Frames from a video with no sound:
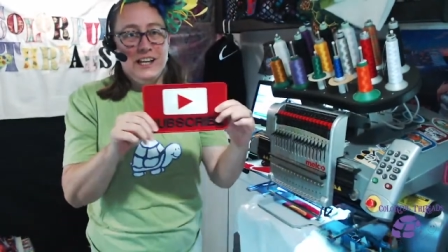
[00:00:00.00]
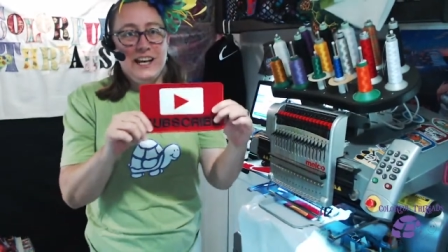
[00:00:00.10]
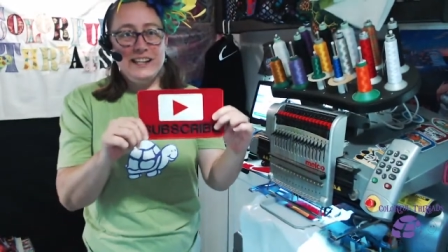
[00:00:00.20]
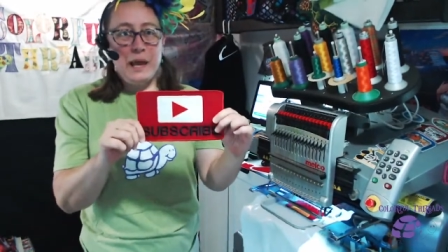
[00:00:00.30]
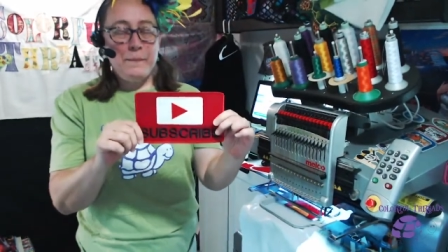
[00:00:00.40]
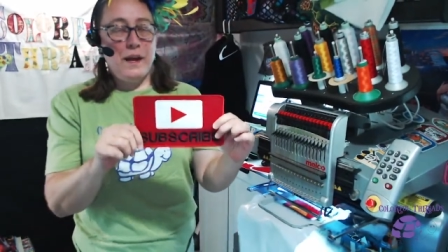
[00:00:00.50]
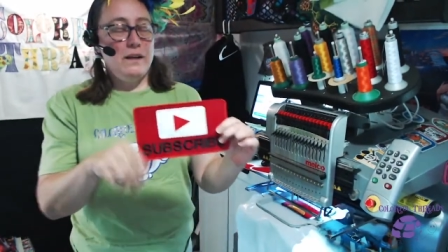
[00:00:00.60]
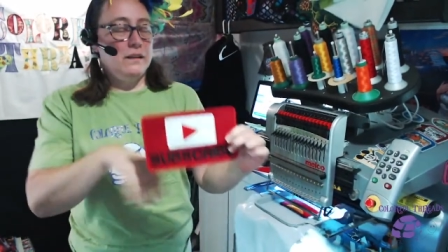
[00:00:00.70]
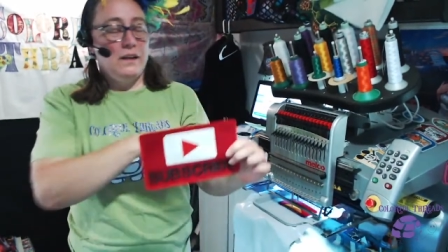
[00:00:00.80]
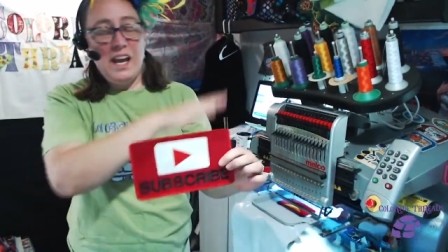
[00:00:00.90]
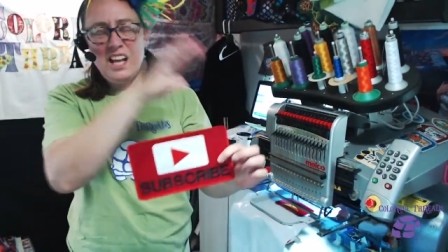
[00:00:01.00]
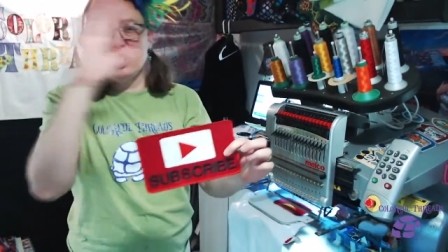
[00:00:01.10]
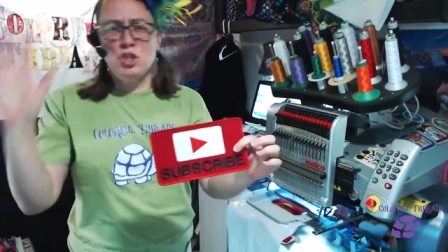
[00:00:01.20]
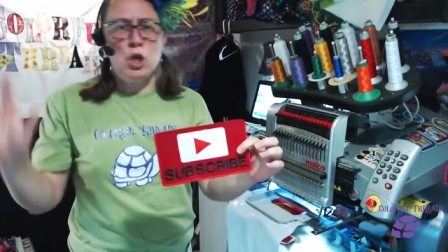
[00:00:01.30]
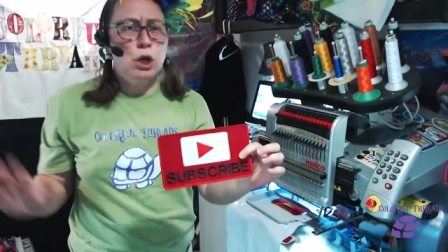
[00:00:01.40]
Hit that button.
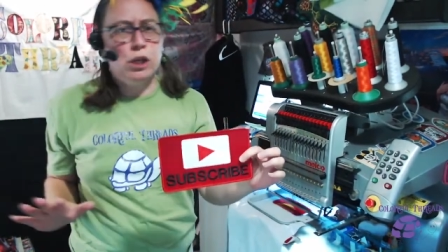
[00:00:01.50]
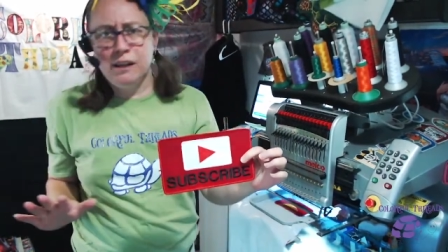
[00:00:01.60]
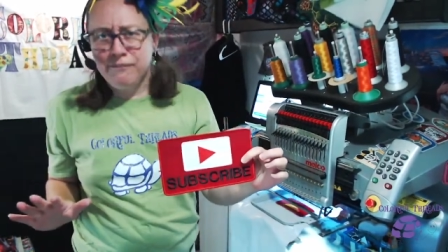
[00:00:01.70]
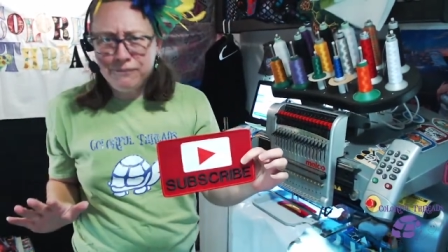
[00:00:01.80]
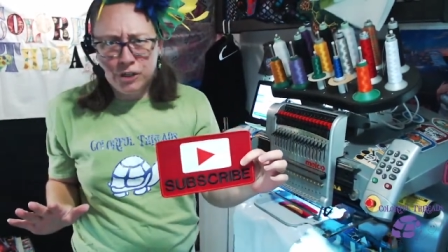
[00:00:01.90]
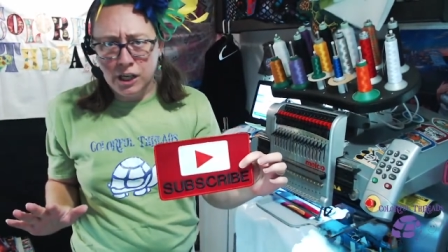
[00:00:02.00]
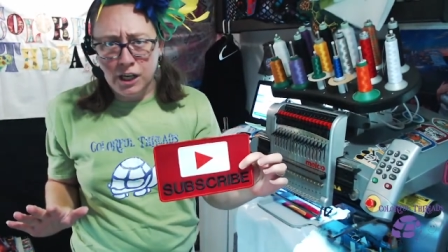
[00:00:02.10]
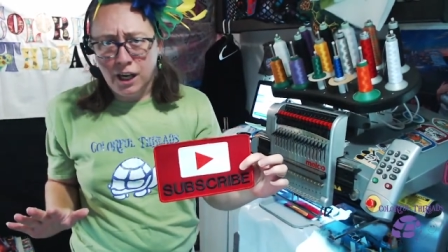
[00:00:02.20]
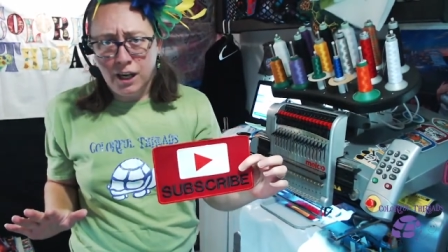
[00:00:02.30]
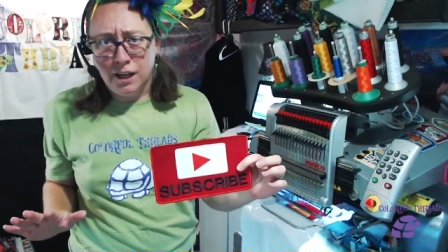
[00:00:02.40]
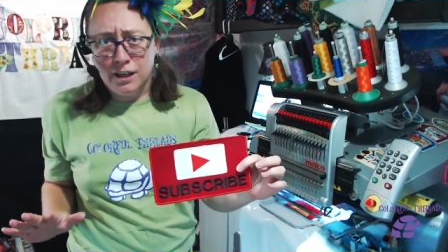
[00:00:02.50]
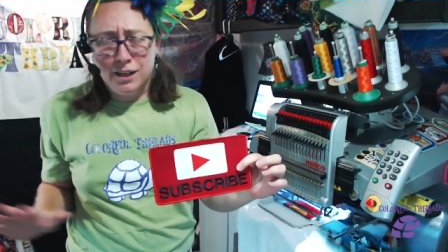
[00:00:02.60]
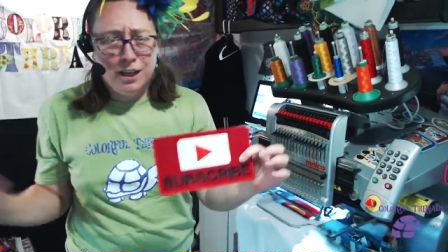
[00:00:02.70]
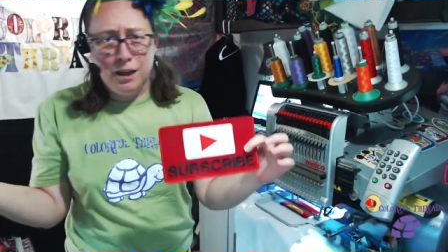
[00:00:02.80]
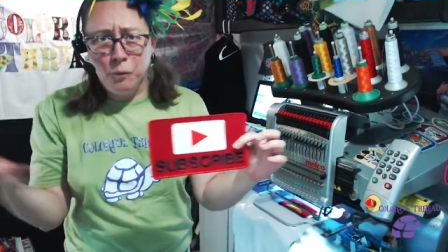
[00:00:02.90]
It's totally free.
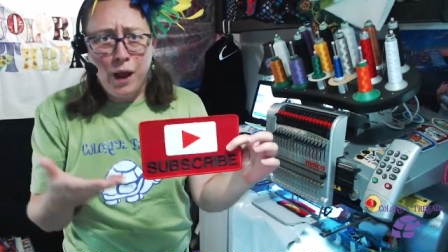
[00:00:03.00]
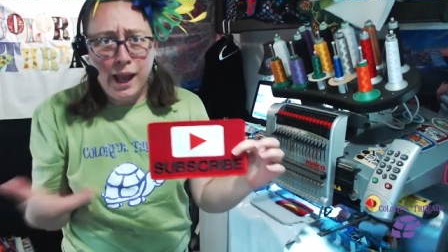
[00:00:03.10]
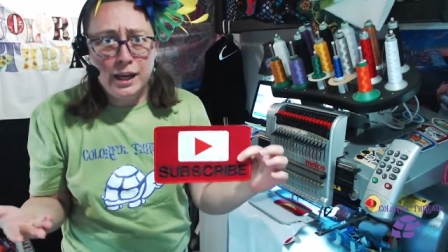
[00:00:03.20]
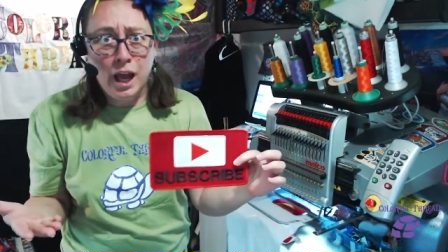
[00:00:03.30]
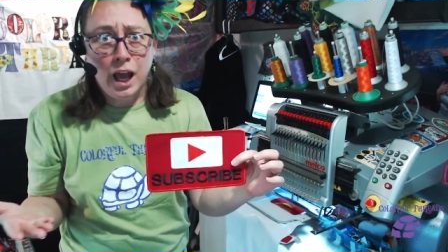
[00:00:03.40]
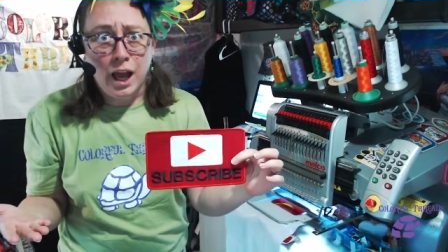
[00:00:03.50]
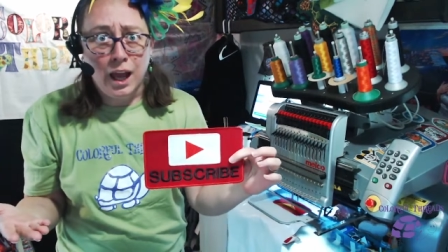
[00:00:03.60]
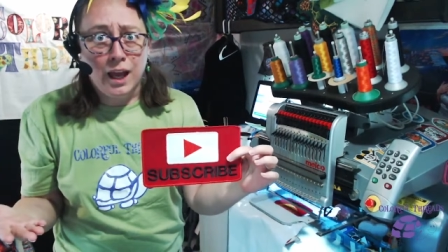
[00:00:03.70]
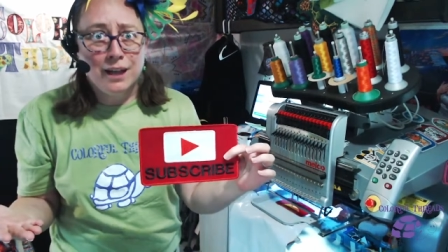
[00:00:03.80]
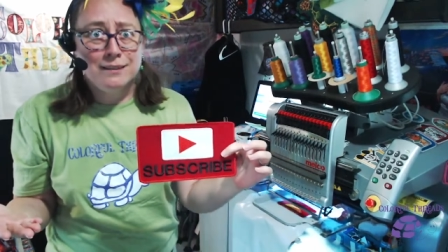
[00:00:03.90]
Why not?